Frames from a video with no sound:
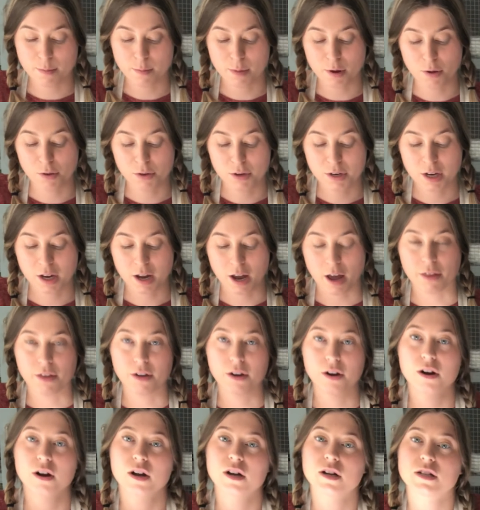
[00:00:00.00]
both
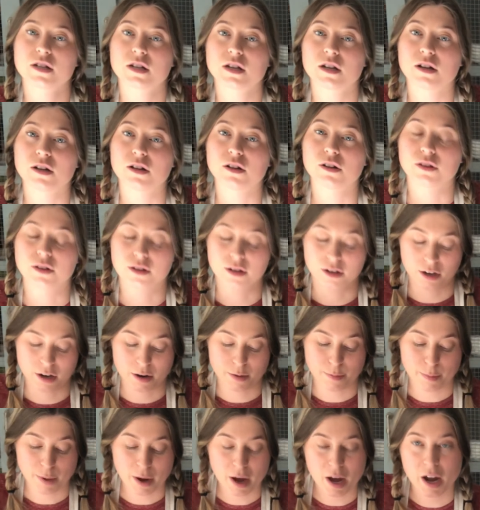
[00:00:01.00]
together until they're
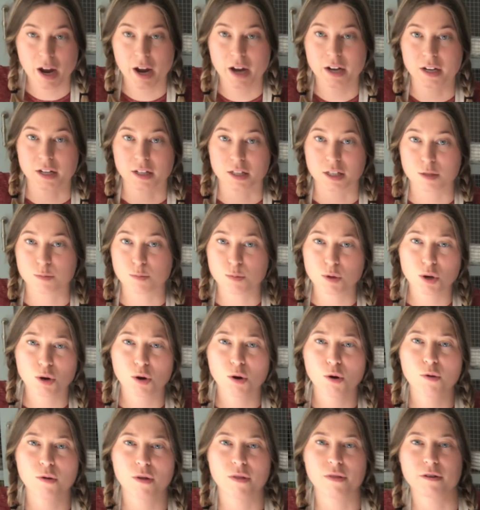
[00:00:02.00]
combined and
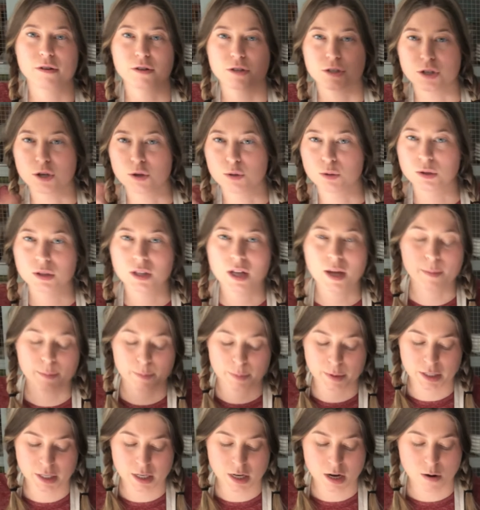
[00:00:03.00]
smooth and there's no
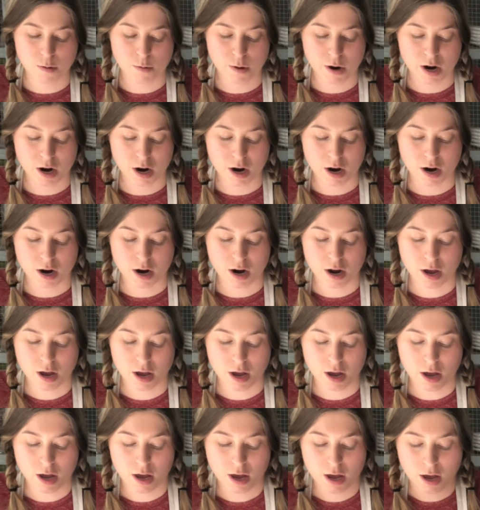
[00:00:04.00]
lumps anywhere.
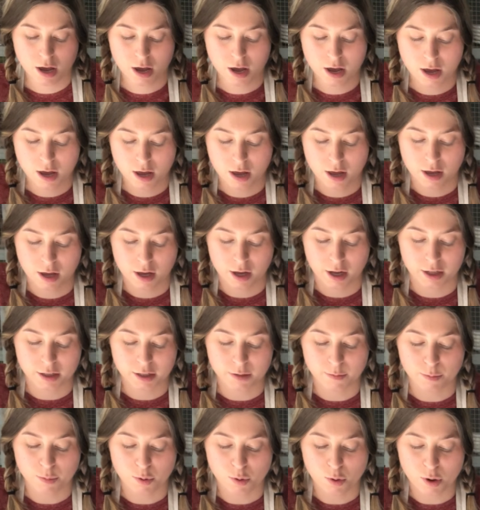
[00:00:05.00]
It's
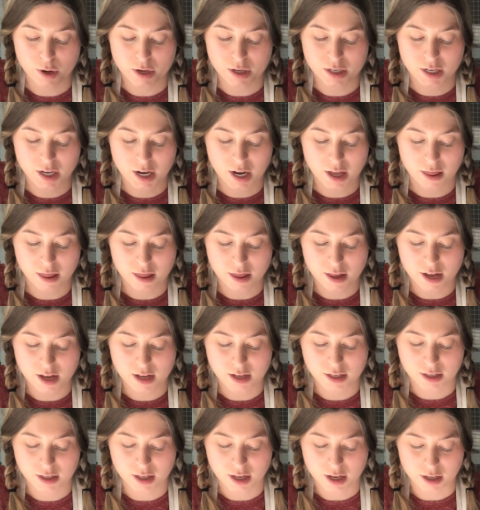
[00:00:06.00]
important to get
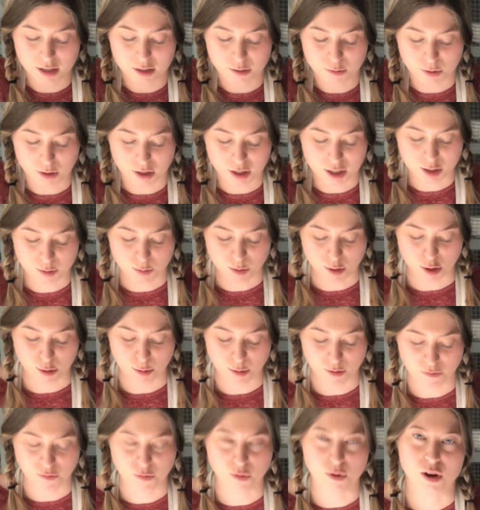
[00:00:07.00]
these things really smooth
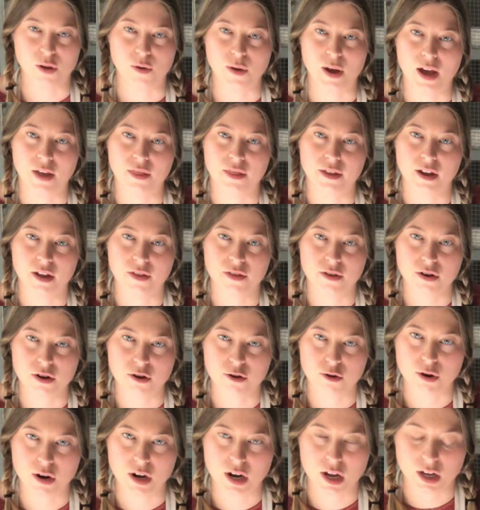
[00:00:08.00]
before you add the other
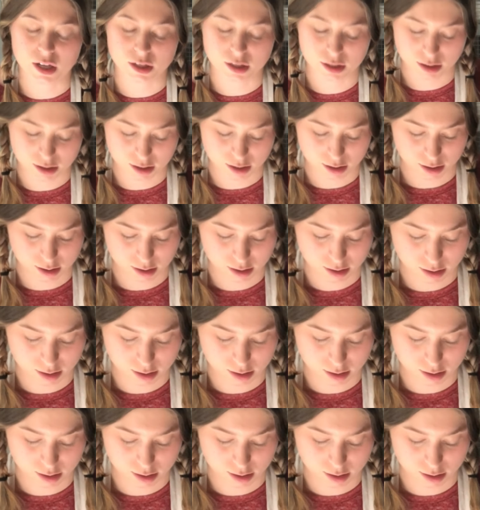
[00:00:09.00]
ingredients.